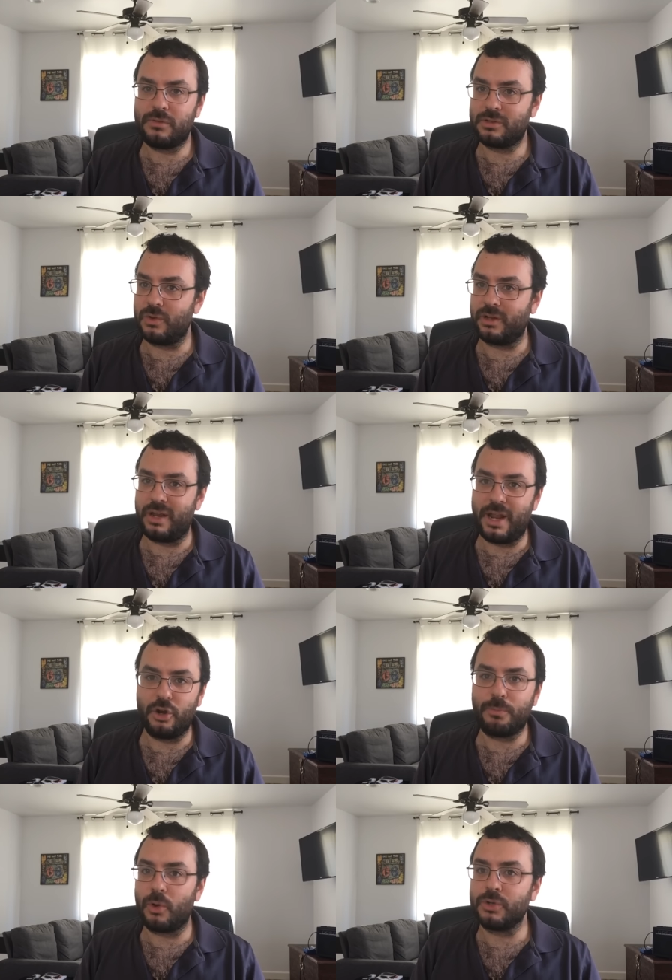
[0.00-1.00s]
So can
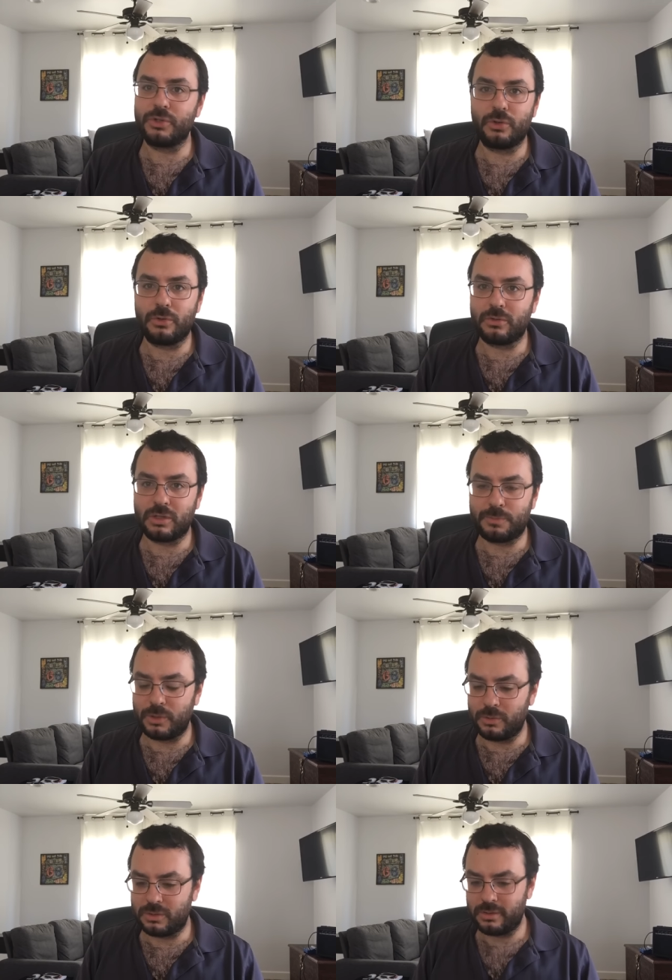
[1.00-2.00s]
interpersonal
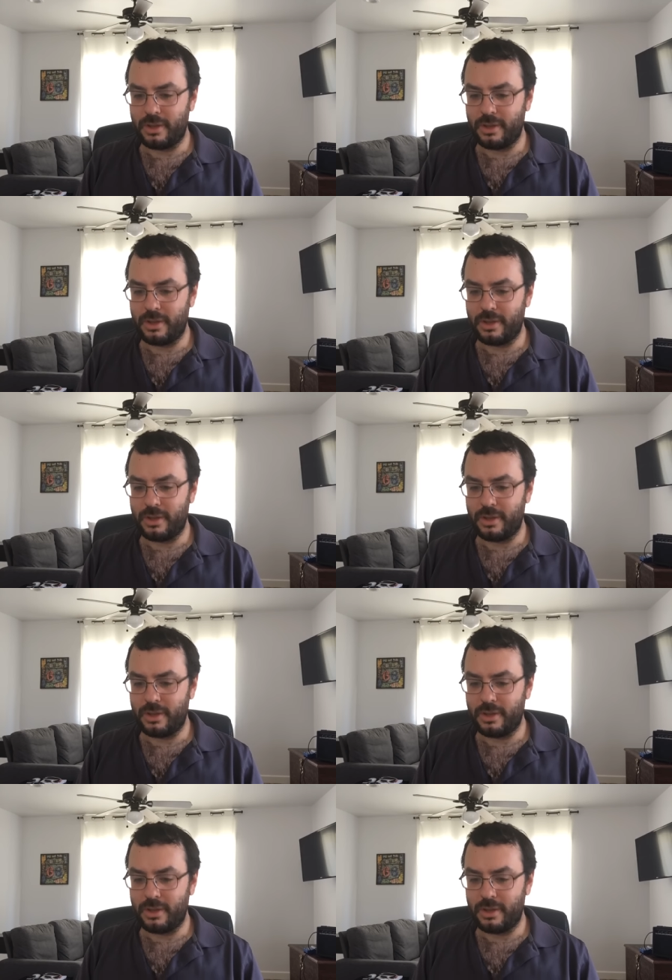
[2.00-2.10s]
disputes.